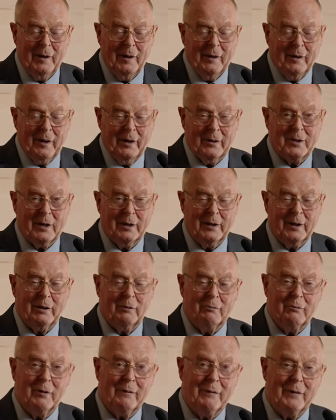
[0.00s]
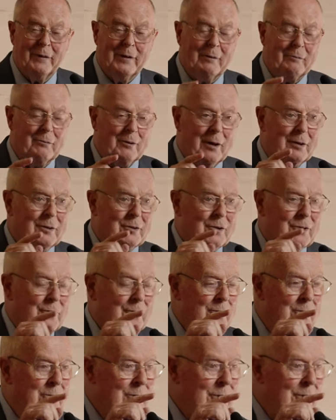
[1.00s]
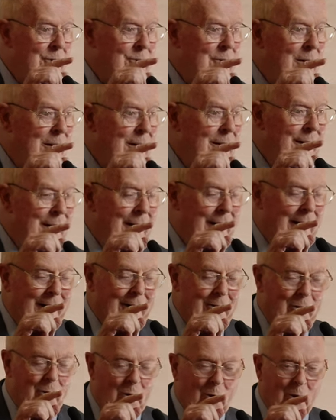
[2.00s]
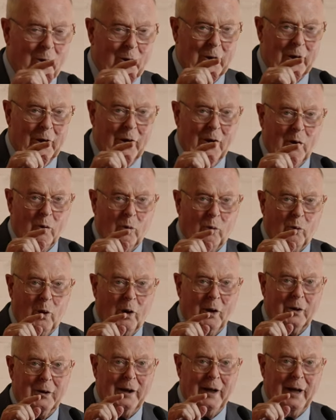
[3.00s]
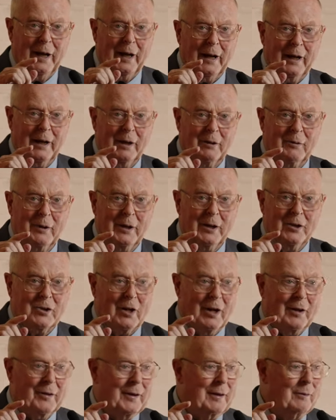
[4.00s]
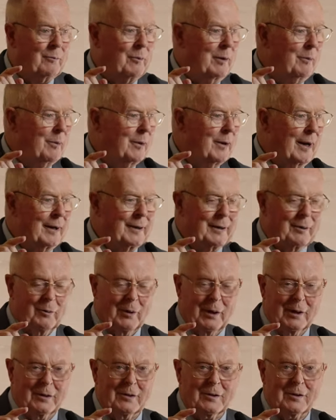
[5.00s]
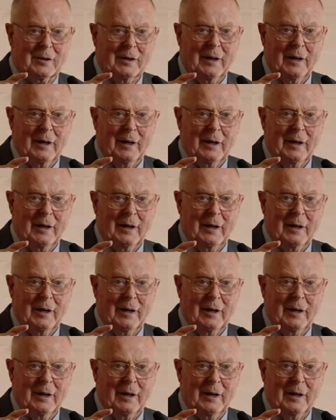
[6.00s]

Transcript: There's a little river that runs through the Sinai called Wadi El Arish. I think we were at it once.